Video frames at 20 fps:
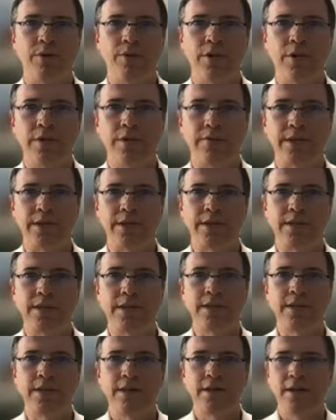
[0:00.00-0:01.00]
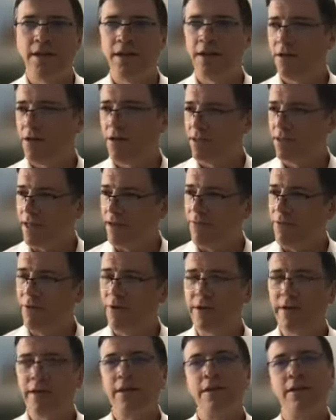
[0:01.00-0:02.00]
all nervous. Ah. Because
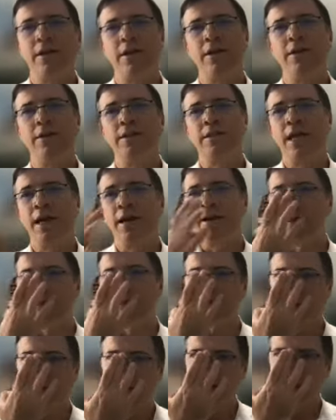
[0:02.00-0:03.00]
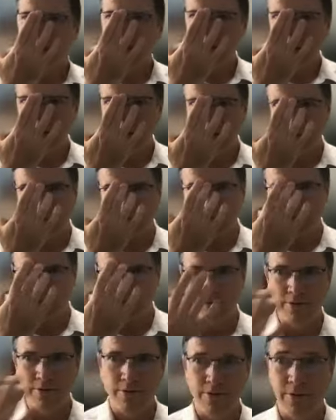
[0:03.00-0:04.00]
everyone, you know, because now now comes this guy
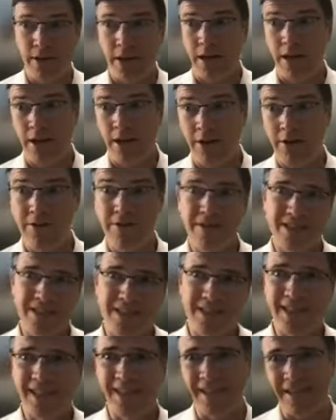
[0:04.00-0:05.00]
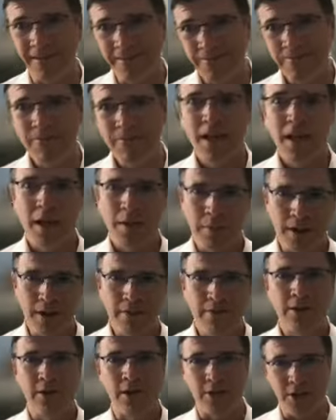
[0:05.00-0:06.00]
who they know is a, a, bit
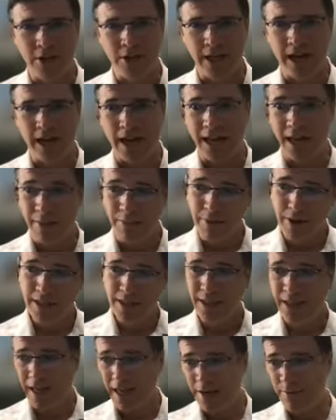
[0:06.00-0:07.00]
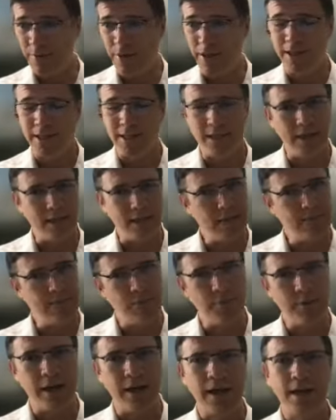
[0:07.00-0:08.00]
of a dodgy guy, and he brings an animal and he says, "This is
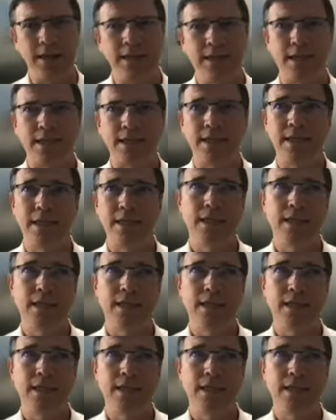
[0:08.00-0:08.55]
for my khatas."